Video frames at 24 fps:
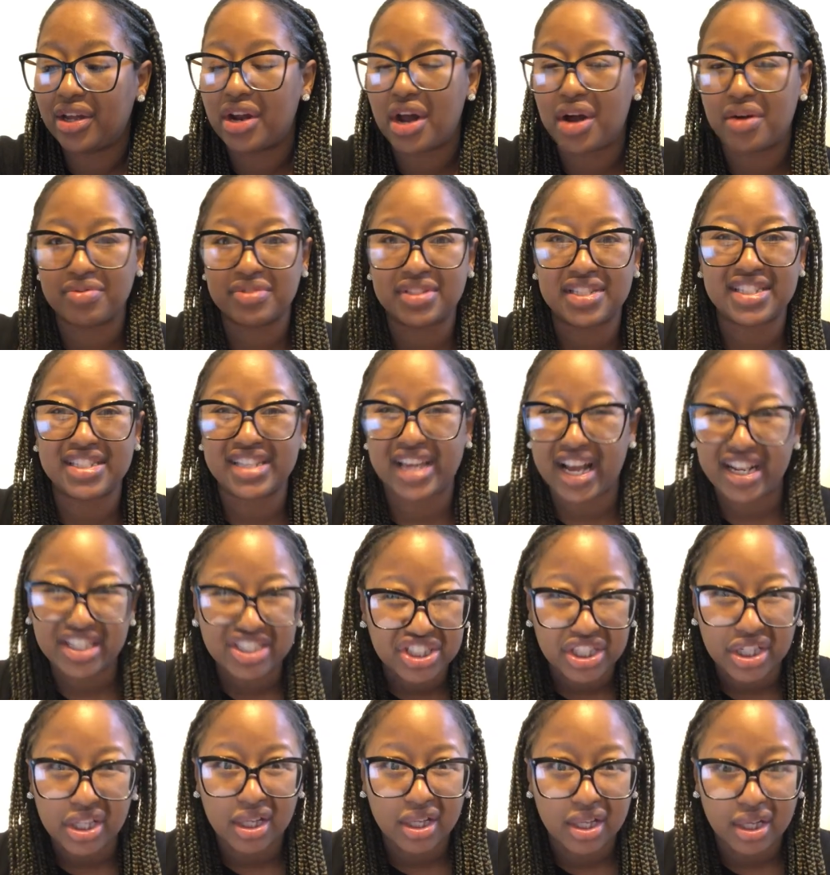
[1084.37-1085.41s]
know,
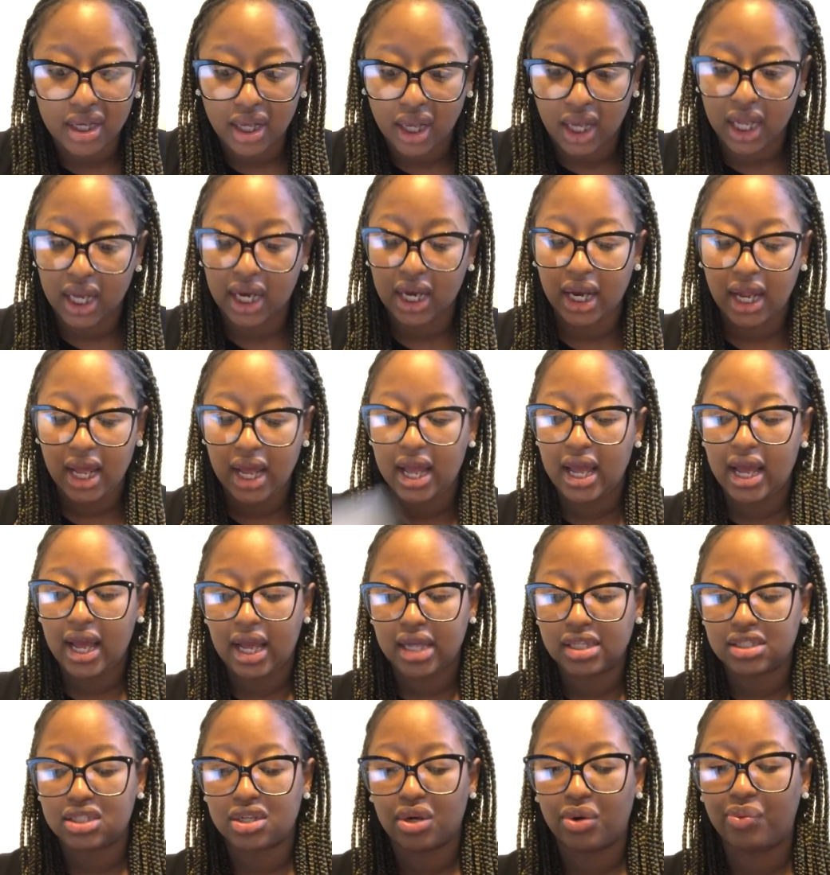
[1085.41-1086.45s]
sketchy looking,
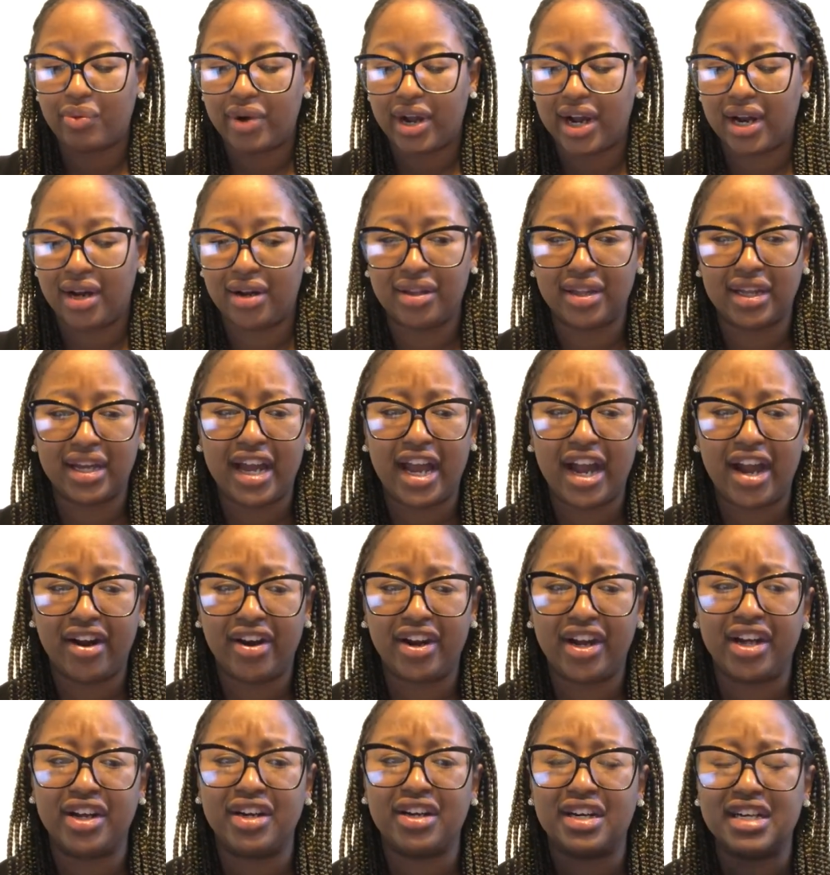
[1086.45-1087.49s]
to where the
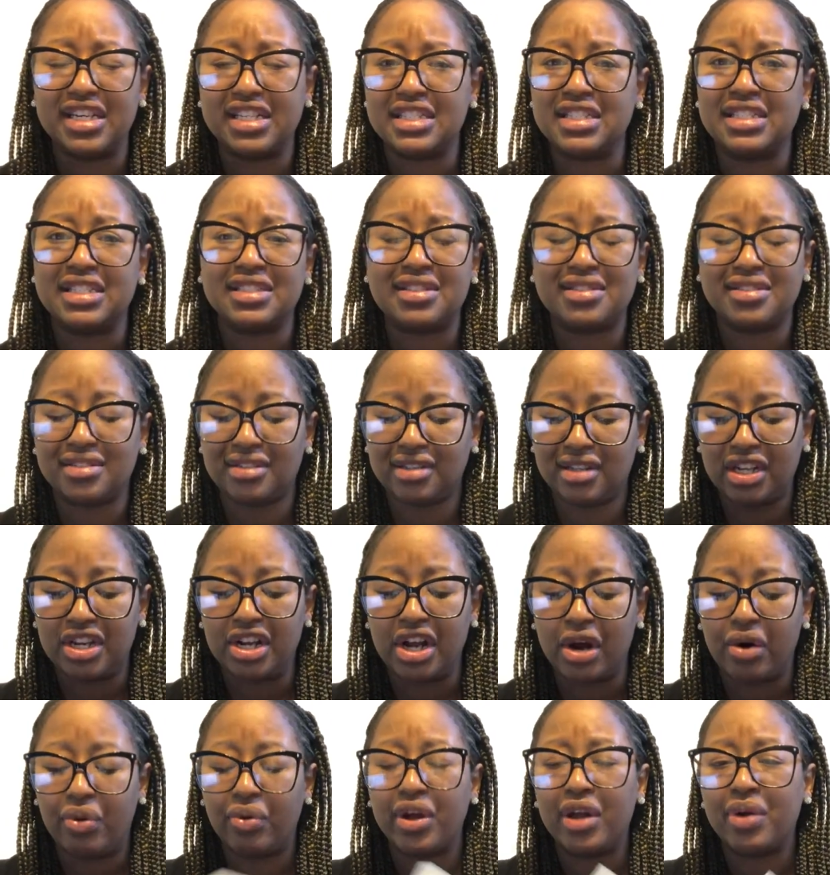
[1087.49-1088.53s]
carrier is, you
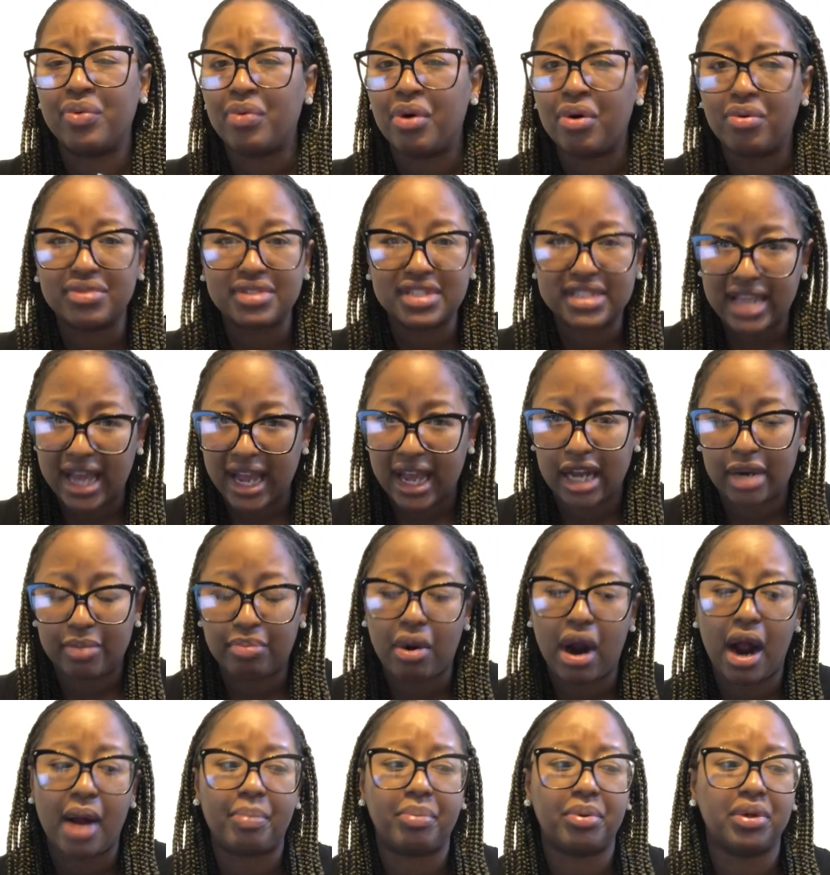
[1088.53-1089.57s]
know, it won't scan
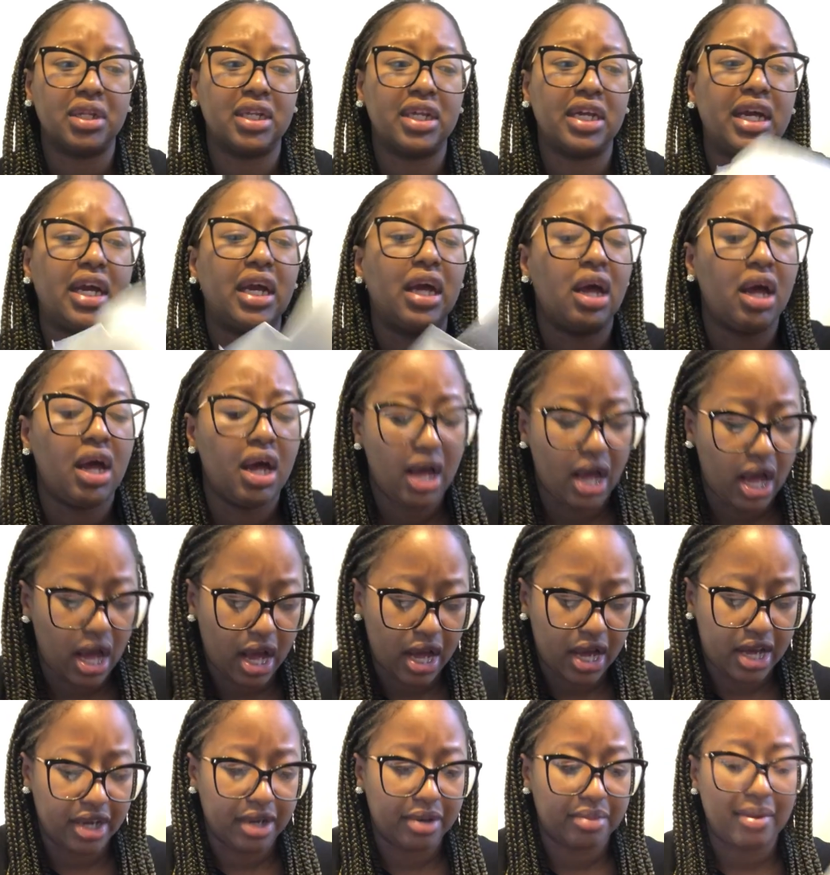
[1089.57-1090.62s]
properly.
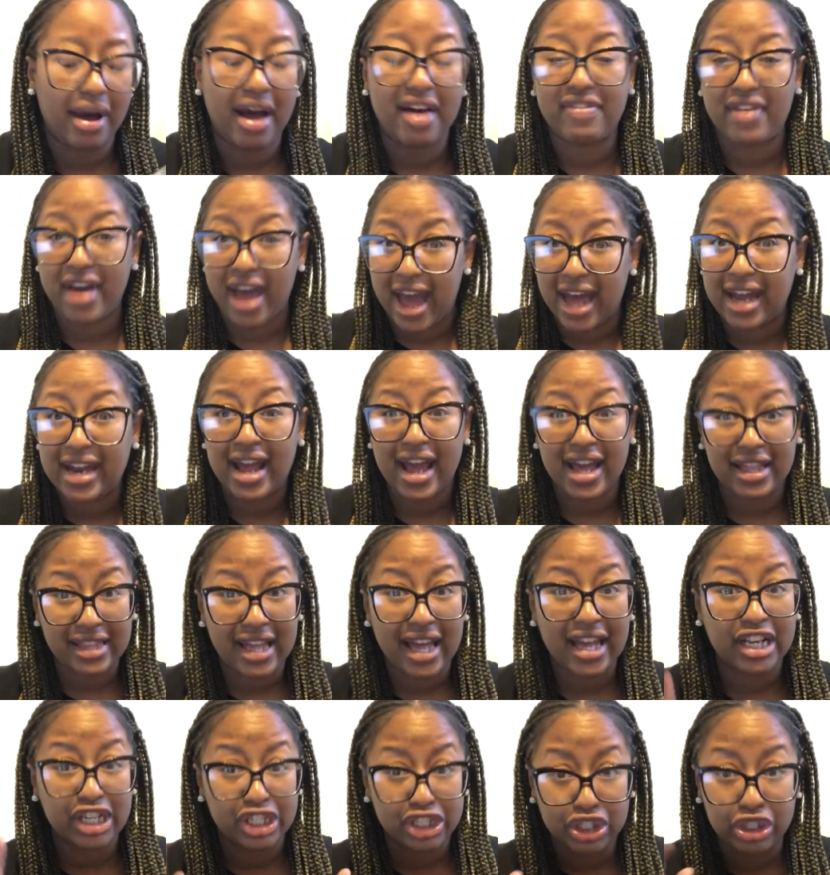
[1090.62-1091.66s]
Um, I've had had
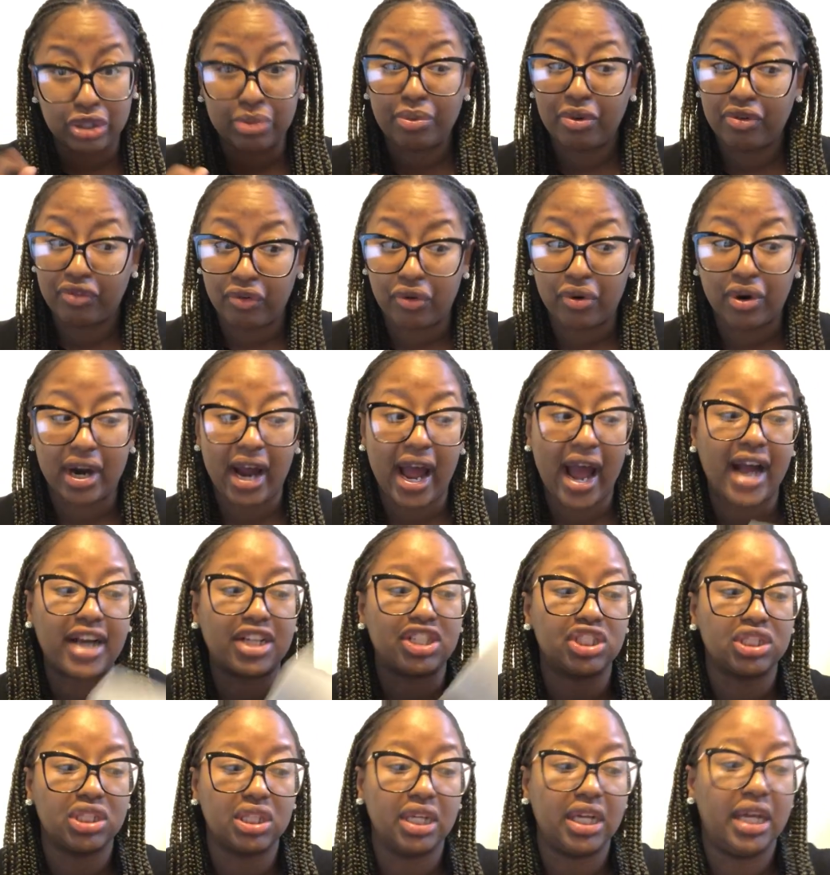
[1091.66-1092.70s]
that issue before,
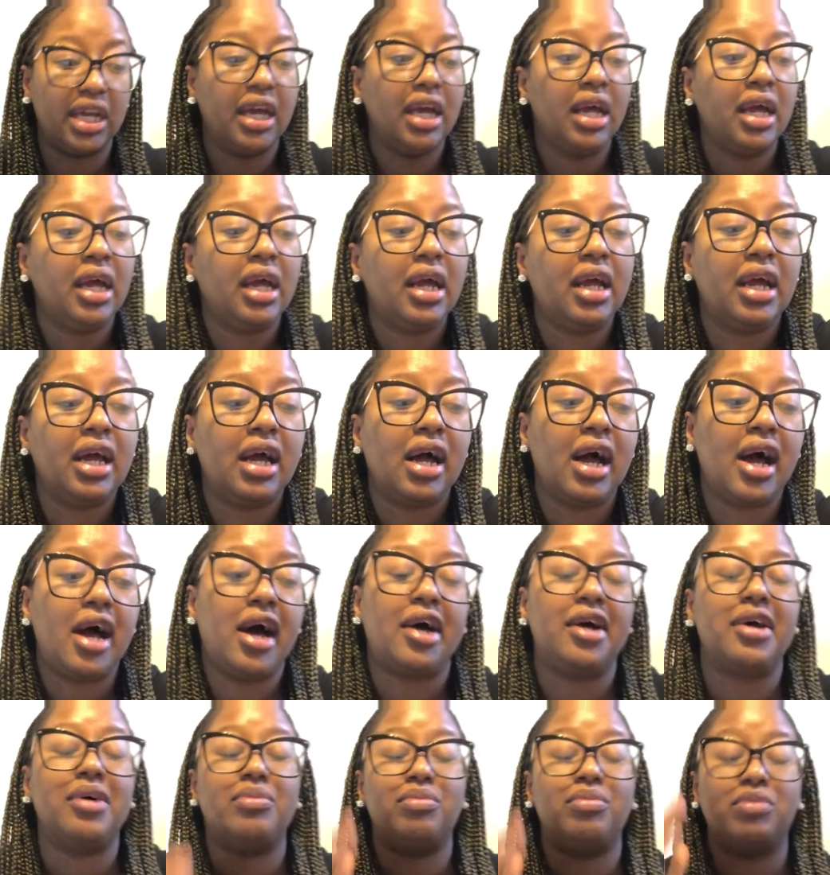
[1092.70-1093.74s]
actually,
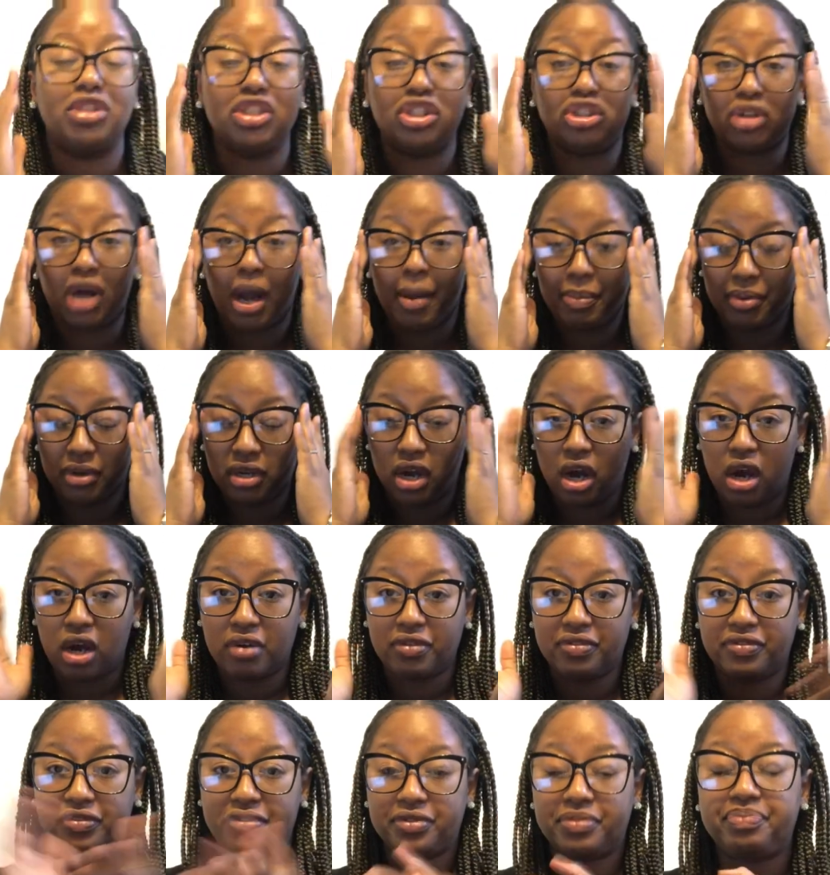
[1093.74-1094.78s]
um, when dropping
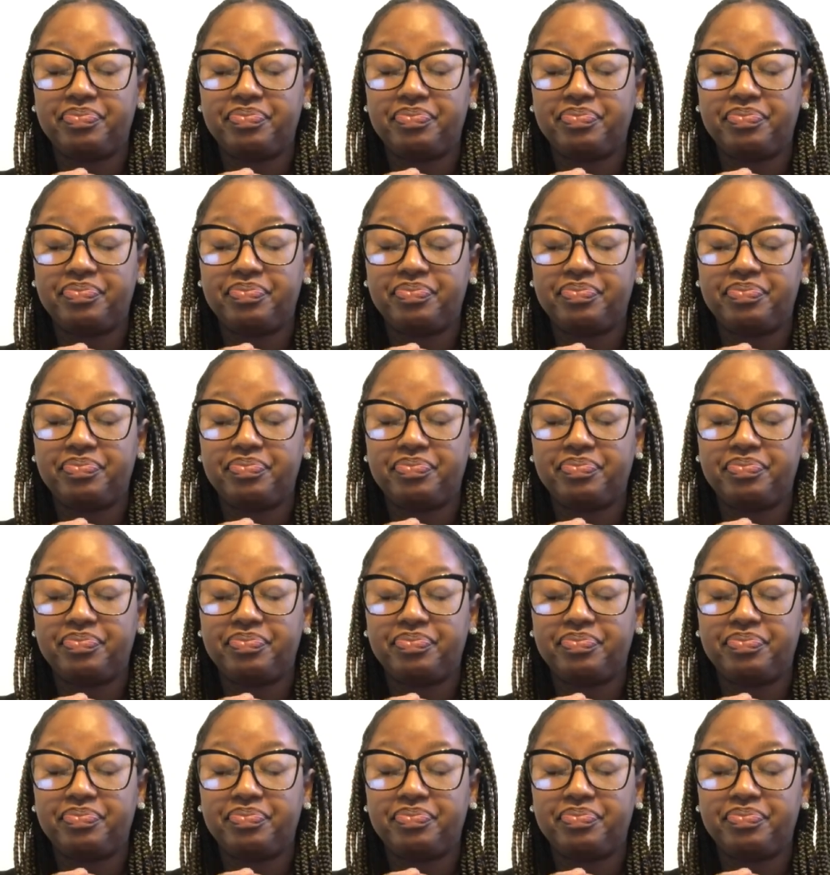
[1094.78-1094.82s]
off